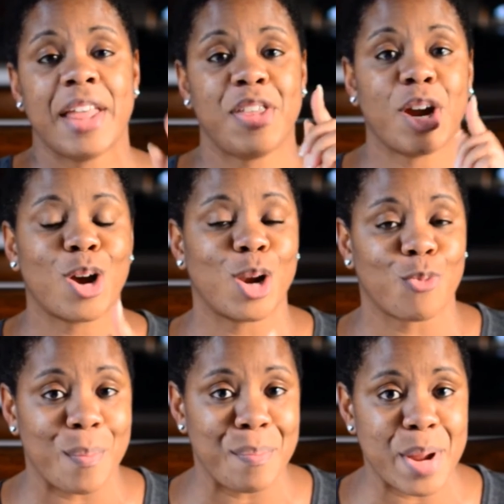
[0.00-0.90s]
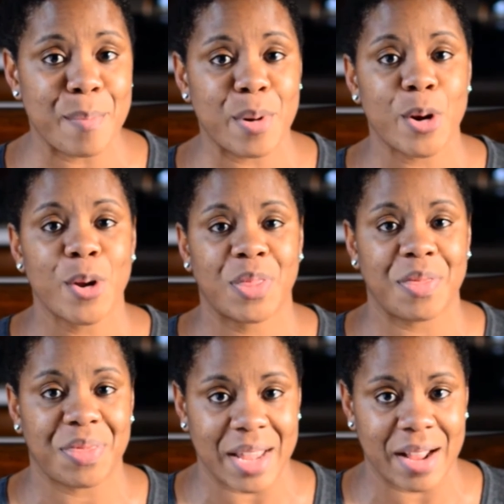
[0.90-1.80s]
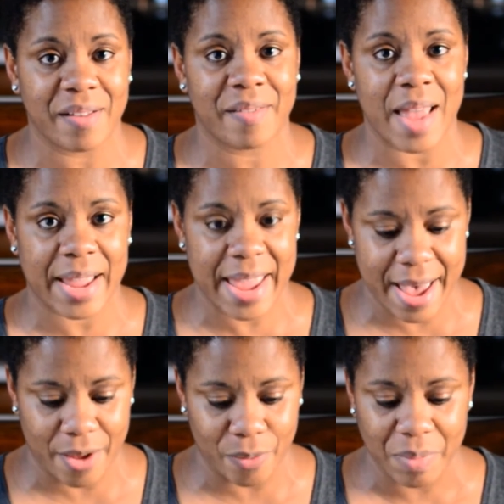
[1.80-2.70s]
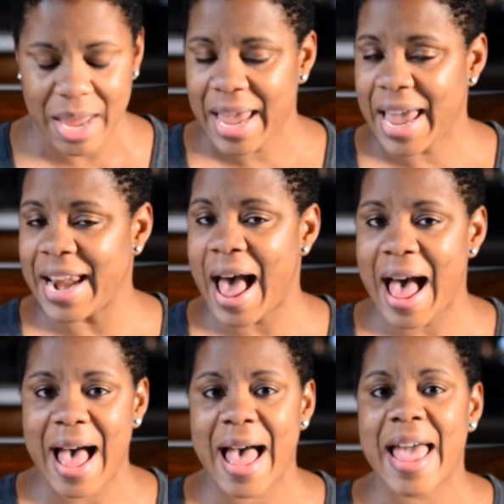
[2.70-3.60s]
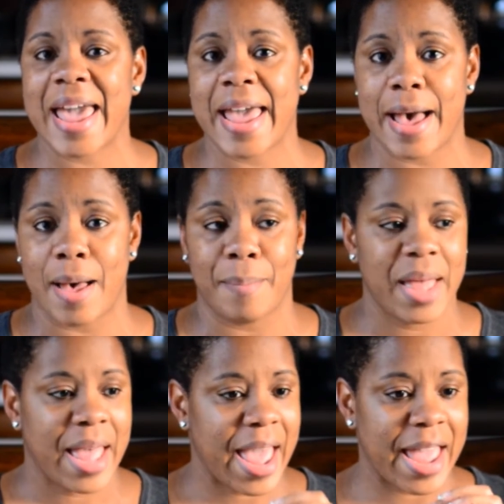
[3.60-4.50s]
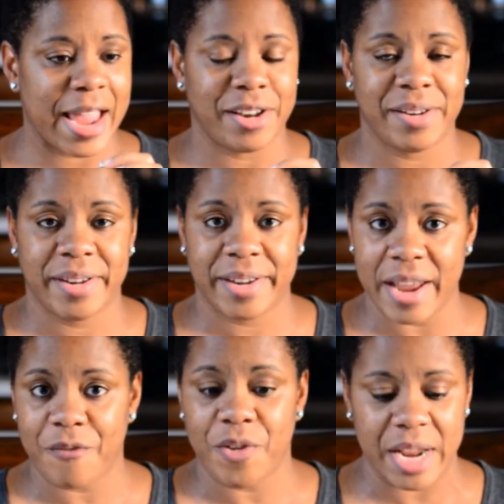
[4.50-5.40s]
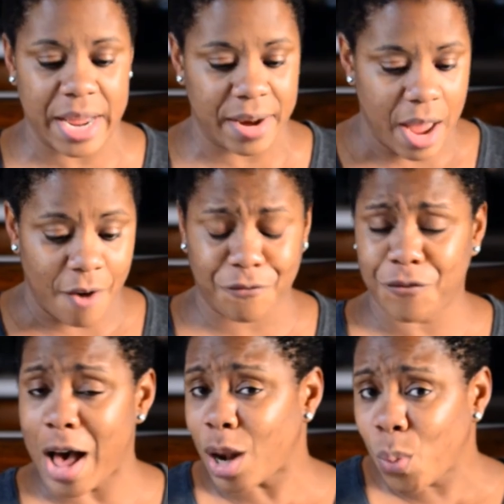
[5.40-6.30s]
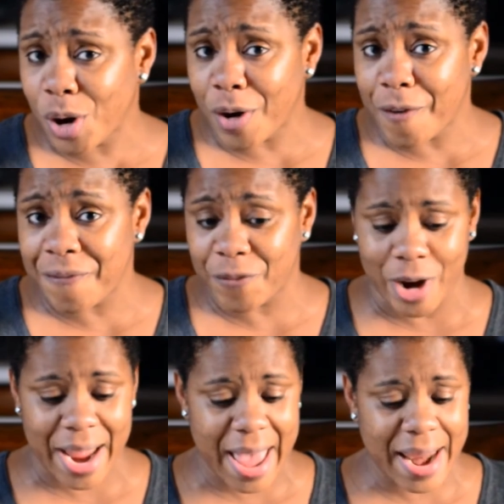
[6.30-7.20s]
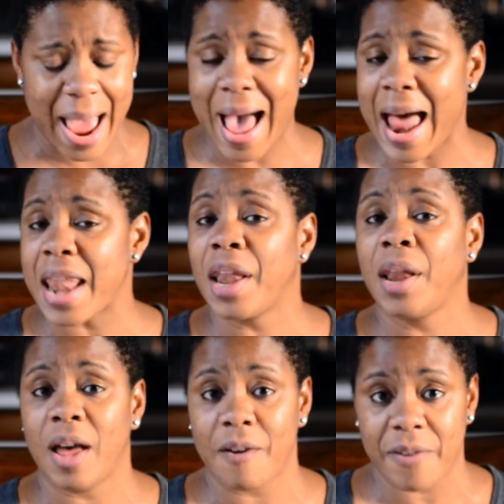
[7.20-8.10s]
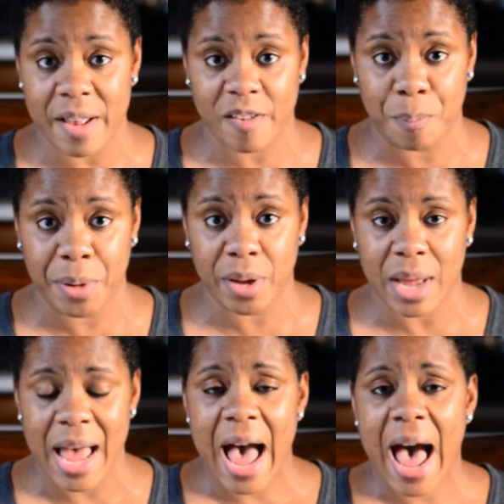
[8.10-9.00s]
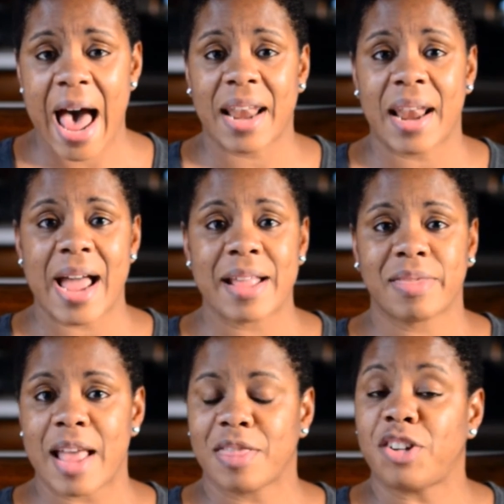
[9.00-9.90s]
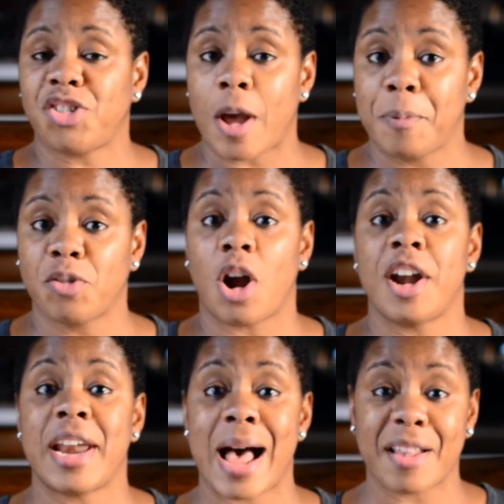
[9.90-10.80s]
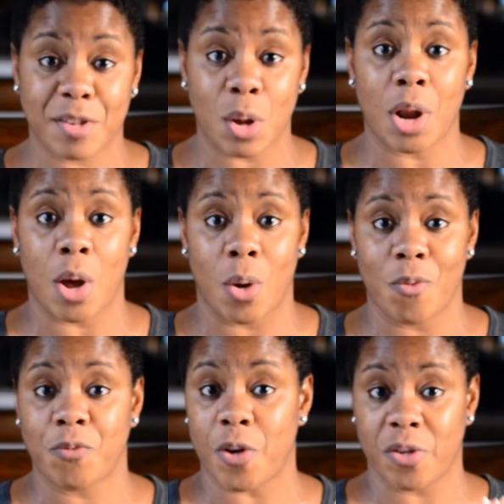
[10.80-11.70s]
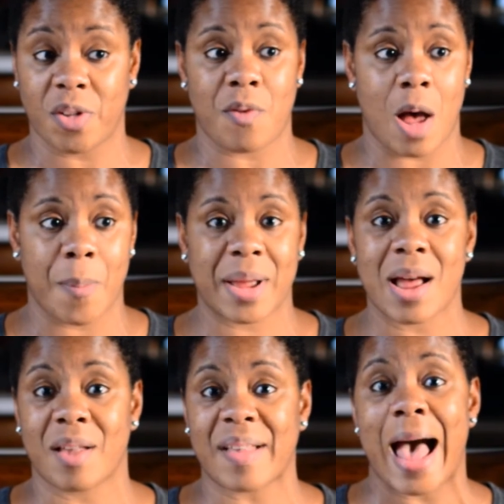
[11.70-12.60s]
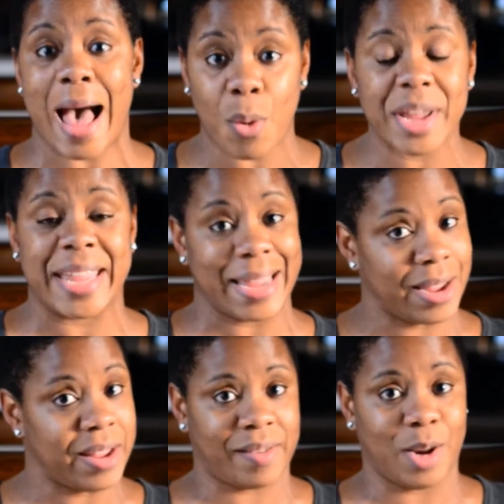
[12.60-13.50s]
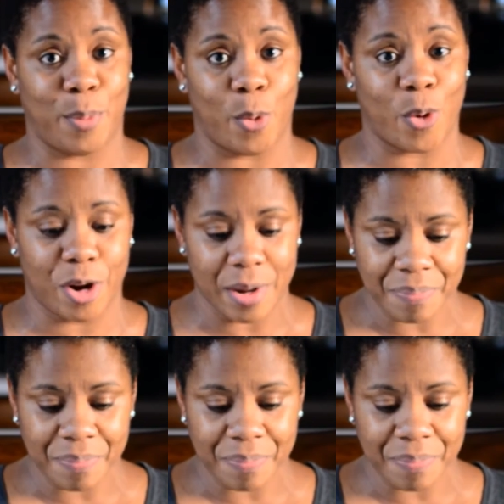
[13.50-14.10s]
They're going to remember the things that count. And I am a definite follower of Fred. I love his book. I like that the chapters are not so long. First of all, because I would get easily bored.